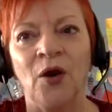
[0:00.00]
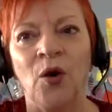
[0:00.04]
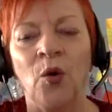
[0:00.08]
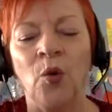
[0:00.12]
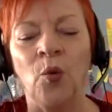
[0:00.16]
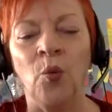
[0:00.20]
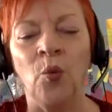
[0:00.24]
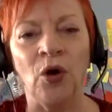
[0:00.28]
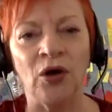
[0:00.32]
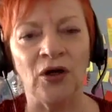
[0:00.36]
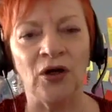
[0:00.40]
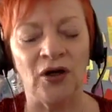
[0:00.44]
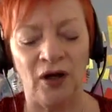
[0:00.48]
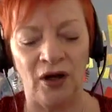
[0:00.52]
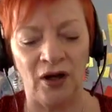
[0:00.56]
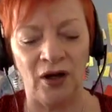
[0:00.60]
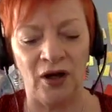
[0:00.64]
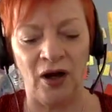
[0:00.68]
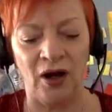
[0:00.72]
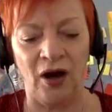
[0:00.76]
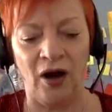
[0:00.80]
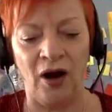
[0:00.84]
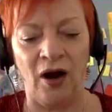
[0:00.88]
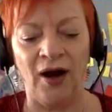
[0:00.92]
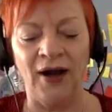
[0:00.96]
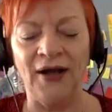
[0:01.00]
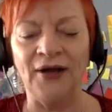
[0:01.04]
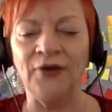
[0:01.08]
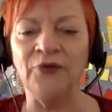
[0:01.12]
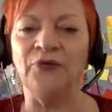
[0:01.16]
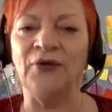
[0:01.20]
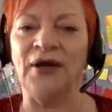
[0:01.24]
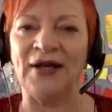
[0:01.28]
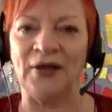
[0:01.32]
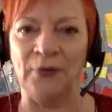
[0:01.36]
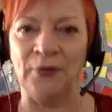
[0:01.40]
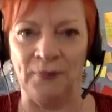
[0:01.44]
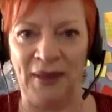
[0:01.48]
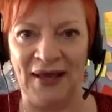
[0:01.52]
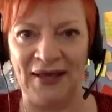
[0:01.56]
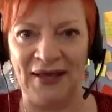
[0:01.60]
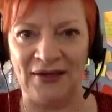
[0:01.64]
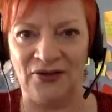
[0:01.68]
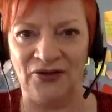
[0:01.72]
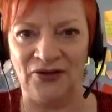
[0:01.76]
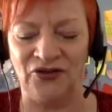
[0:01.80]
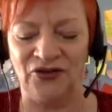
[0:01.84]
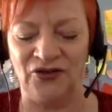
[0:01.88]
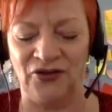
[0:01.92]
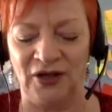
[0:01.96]
what I
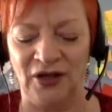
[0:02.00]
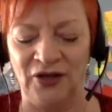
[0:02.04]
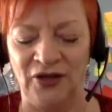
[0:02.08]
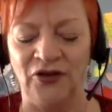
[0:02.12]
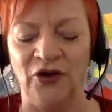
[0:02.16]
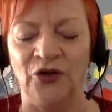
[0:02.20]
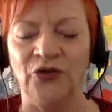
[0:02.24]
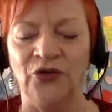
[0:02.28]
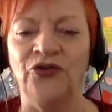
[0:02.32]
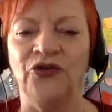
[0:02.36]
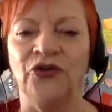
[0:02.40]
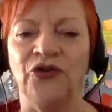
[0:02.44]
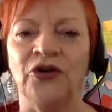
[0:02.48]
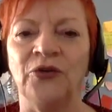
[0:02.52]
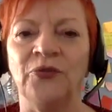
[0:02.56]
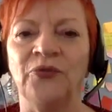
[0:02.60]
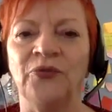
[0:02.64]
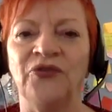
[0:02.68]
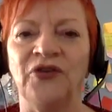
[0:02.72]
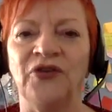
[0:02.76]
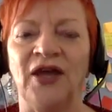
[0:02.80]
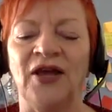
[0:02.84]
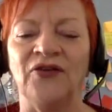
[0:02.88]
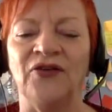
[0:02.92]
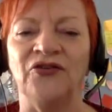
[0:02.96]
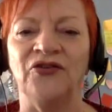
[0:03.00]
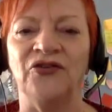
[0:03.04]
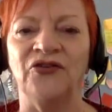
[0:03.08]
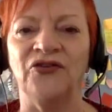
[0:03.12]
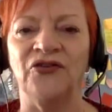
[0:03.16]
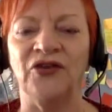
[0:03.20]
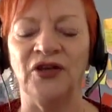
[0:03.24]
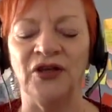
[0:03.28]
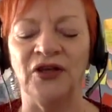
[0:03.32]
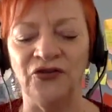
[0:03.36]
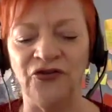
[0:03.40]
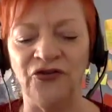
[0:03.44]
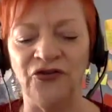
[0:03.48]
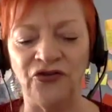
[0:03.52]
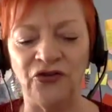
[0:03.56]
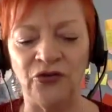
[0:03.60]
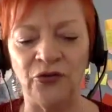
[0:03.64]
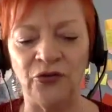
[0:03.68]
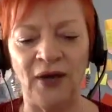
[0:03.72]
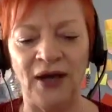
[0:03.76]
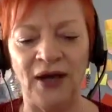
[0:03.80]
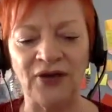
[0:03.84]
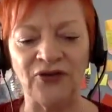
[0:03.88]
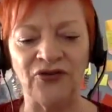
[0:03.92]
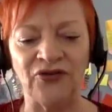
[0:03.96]
recommend in those circumstances is
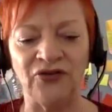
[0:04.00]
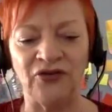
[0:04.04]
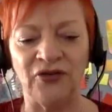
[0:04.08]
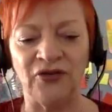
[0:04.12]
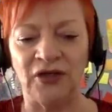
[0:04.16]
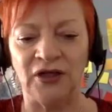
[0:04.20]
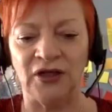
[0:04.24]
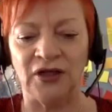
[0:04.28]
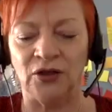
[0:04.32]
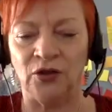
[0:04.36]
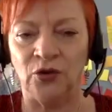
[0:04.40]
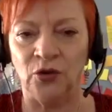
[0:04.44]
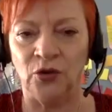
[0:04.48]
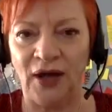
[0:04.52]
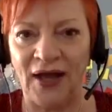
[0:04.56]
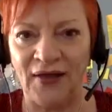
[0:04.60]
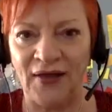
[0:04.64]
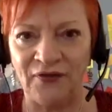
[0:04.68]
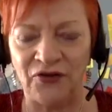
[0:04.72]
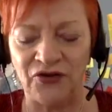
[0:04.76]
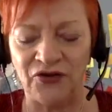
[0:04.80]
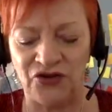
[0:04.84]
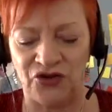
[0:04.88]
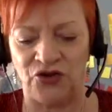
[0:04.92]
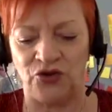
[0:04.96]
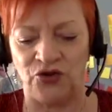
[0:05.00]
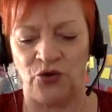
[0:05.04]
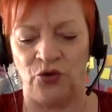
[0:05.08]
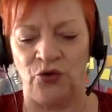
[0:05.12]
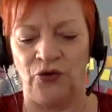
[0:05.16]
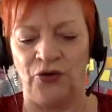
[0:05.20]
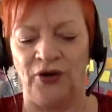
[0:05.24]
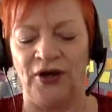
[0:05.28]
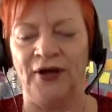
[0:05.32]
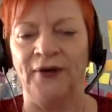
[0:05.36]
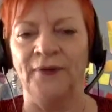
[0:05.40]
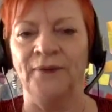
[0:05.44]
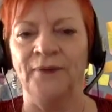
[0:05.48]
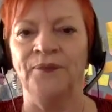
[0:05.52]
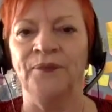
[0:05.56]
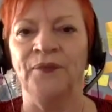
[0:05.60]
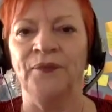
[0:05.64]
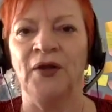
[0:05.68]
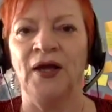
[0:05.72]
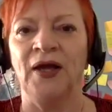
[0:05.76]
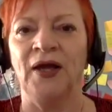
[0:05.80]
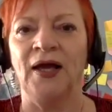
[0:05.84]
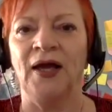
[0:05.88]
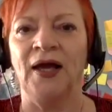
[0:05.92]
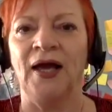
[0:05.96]
to actually look at the story,
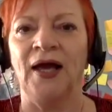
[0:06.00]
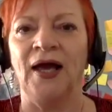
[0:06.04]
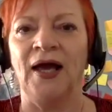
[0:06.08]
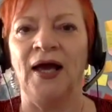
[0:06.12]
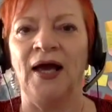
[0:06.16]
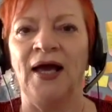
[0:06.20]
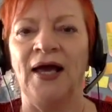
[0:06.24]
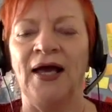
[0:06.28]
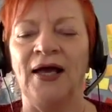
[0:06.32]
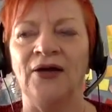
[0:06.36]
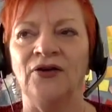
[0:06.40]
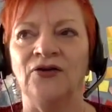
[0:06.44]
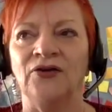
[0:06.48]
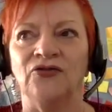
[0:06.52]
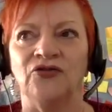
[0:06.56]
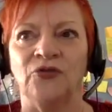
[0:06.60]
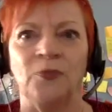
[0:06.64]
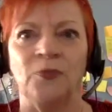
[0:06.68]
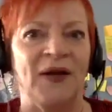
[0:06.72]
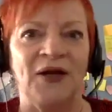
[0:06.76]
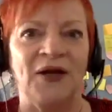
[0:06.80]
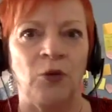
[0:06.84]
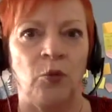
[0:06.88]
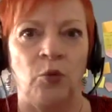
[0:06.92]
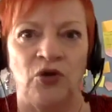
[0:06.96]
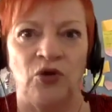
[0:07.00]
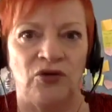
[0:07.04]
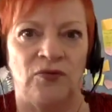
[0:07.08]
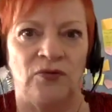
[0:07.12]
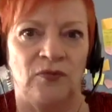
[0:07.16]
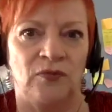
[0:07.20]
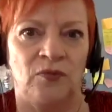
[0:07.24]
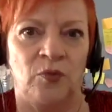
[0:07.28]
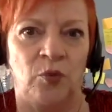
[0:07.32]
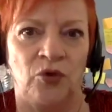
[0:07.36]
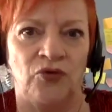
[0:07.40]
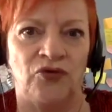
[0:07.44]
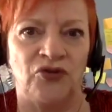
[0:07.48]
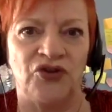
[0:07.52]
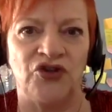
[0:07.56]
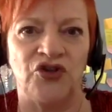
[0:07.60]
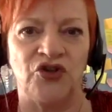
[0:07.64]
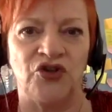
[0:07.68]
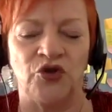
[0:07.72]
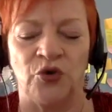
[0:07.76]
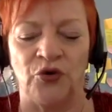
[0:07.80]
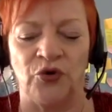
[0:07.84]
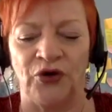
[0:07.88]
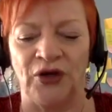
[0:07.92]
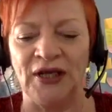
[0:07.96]
and depending what the
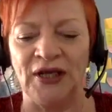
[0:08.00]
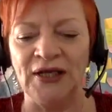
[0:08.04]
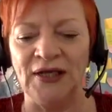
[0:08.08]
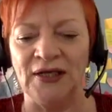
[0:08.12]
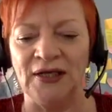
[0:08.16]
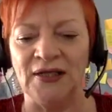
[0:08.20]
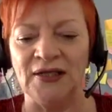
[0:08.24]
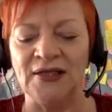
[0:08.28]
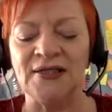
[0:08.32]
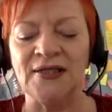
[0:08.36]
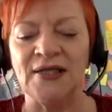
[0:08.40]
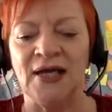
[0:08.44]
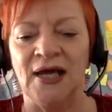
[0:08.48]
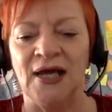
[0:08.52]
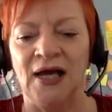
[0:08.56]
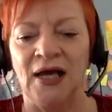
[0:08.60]
story is,